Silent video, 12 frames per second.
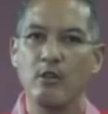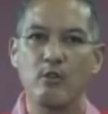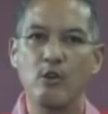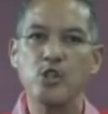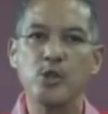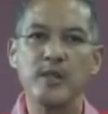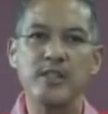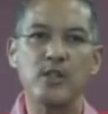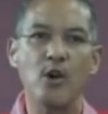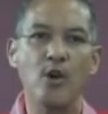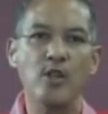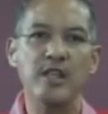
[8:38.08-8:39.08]
Grocery
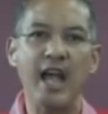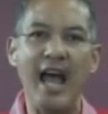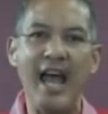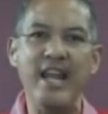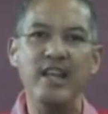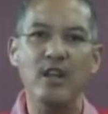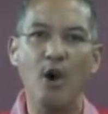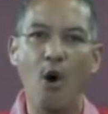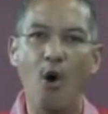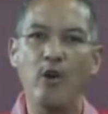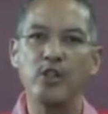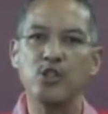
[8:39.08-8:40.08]
stores and
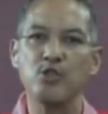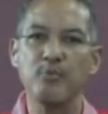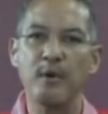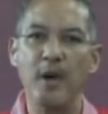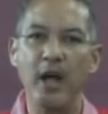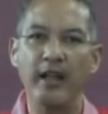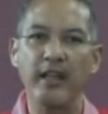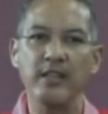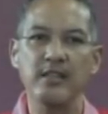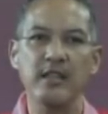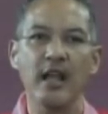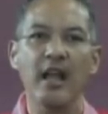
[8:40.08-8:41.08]
or
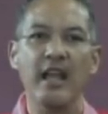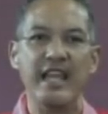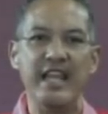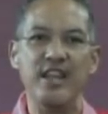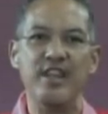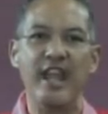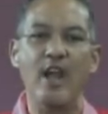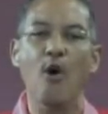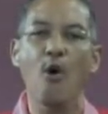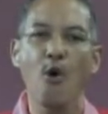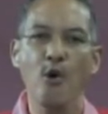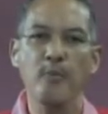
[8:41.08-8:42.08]
supermarkets in their
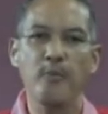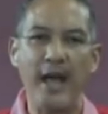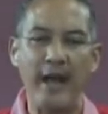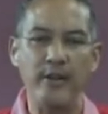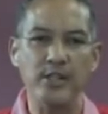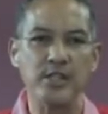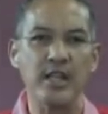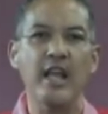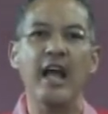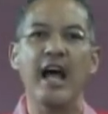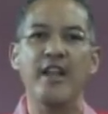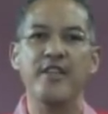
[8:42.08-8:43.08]
own parish
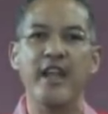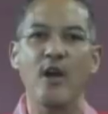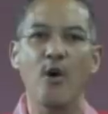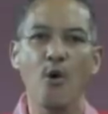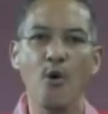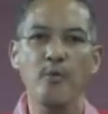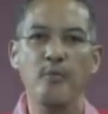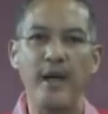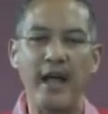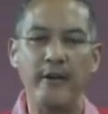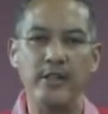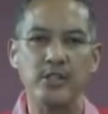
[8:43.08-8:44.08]
and their own
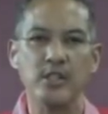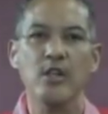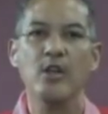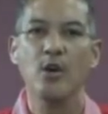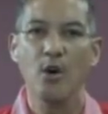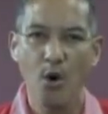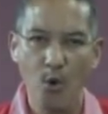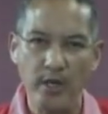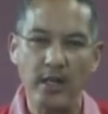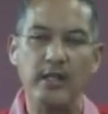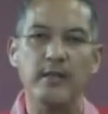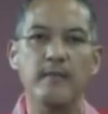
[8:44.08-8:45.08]
parish
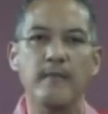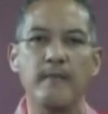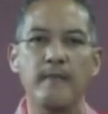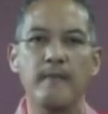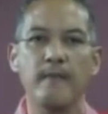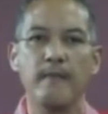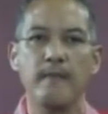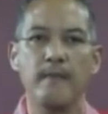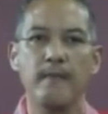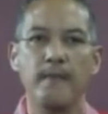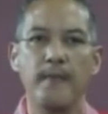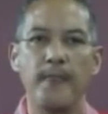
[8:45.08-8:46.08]
only.
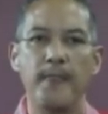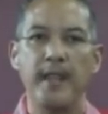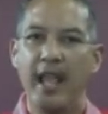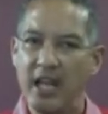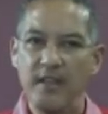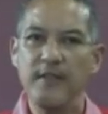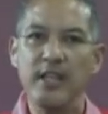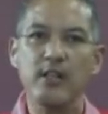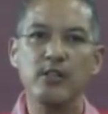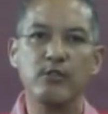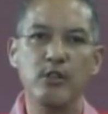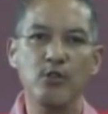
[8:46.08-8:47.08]
Any
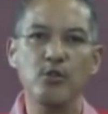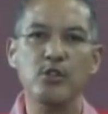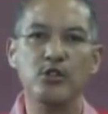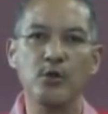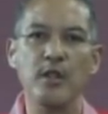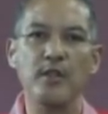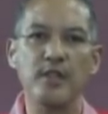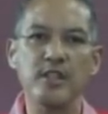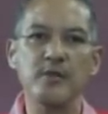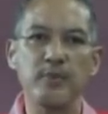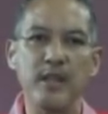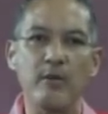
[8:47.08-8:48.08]
vehicle used during
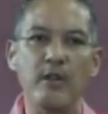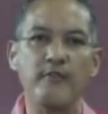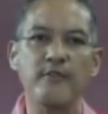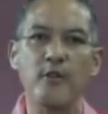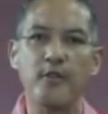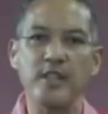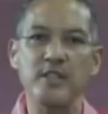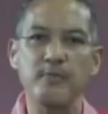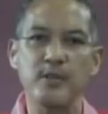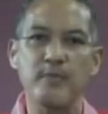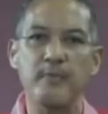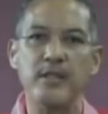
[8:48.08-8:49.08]
this period for this
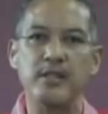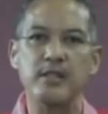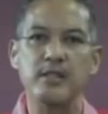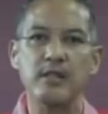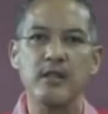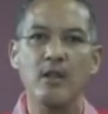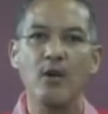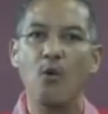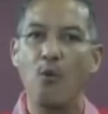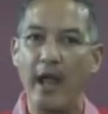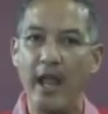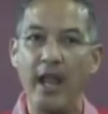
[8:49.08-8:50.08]
purpose,
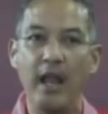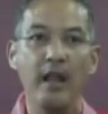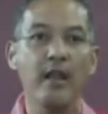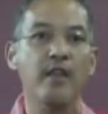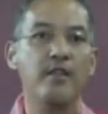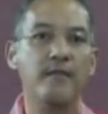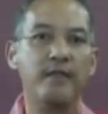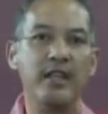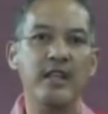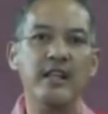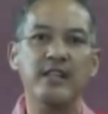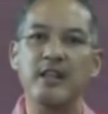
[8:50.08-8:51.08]
where the
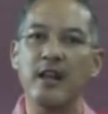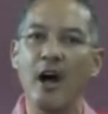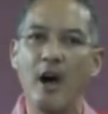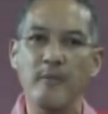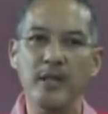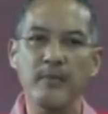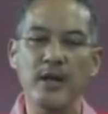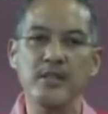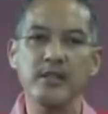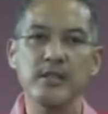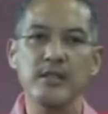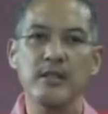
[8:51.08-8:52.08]
vehicle is an
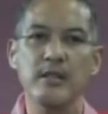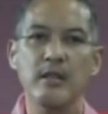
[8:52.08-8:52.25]
omnibus,